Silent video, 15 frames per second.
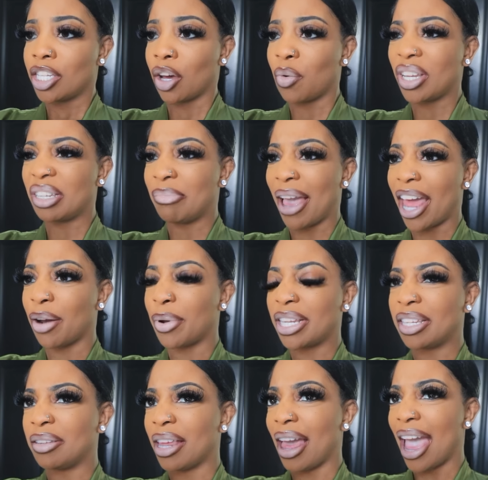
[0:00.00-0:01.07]
So its
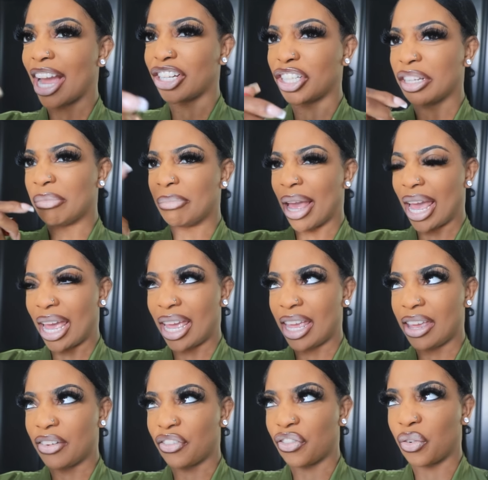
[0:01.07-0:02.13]
batteries actually
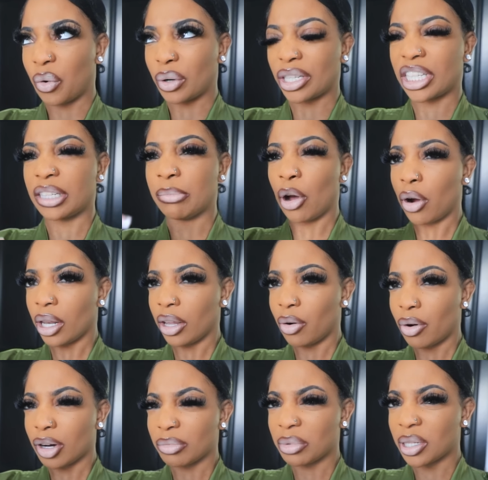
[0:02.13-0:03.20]
made for smoke
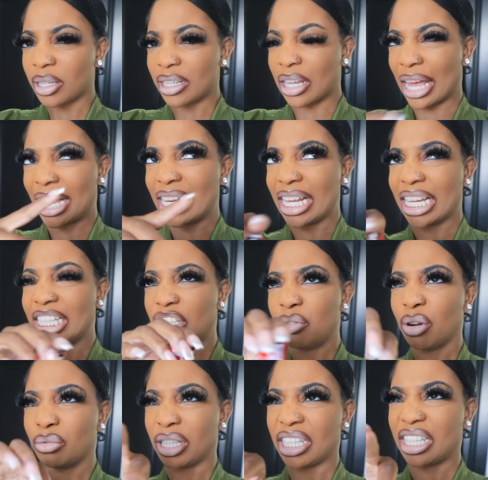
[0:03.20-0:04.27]
alarms. Like you
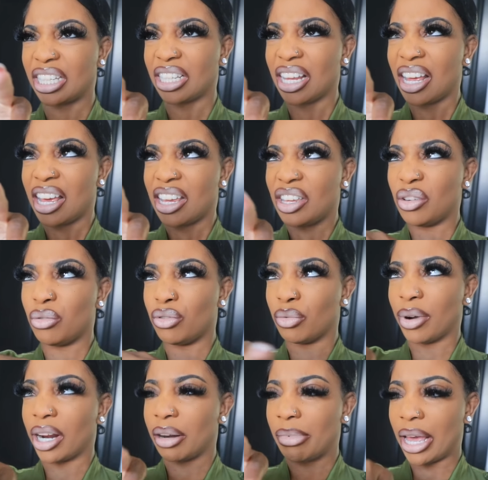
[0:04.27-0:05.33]
don't just use
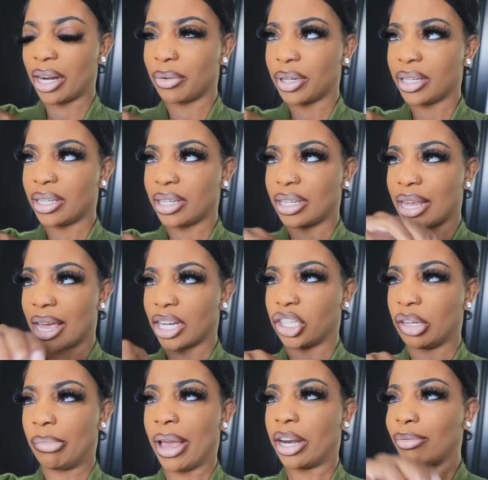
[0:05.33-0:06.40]
regular batteries. It's
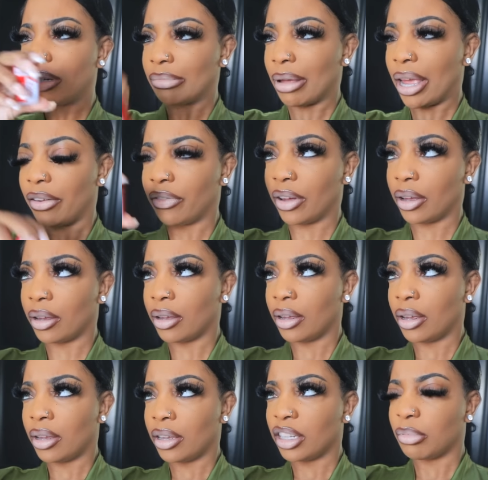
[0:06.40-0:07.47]
actually batteries made for
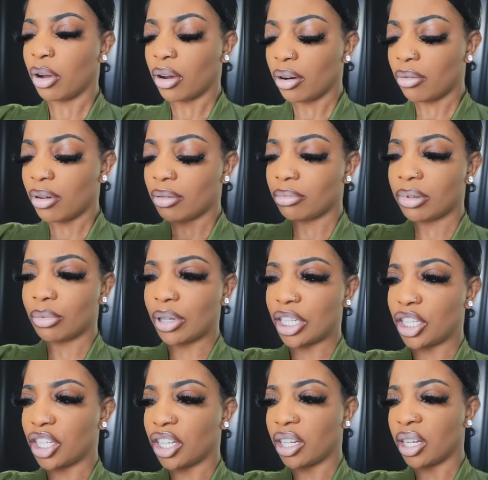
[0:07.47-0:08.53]
smoke alarms,
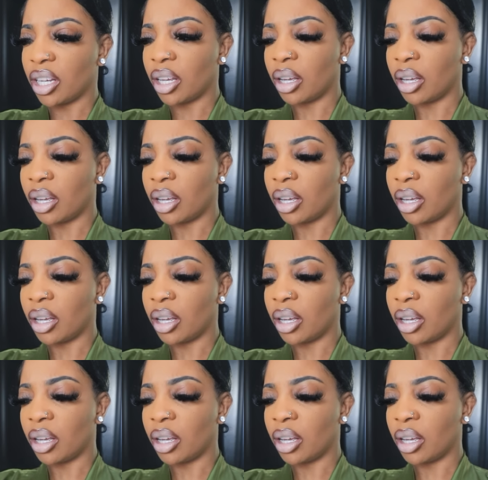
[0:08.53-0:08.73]
which